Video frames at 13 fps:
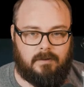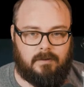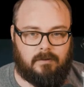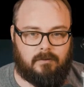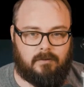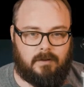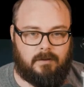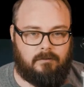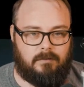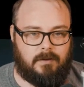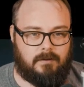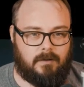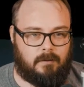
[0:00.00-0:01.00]
there's a lot of
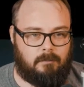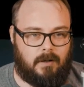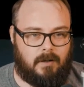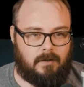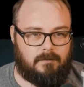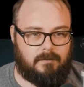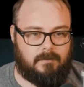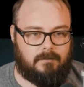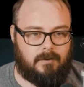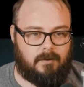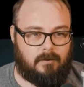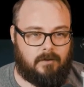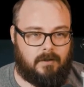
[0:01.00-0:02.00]
these like pauses
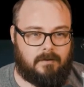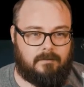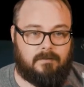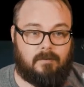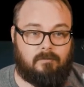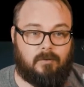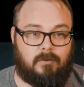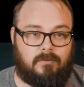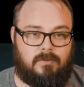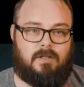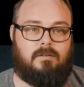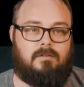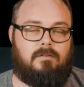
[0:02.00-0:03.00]
that are like several
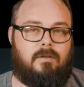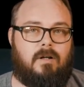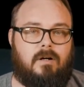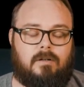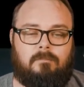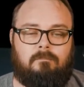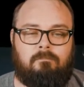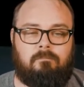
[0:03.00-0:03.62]
seconds long.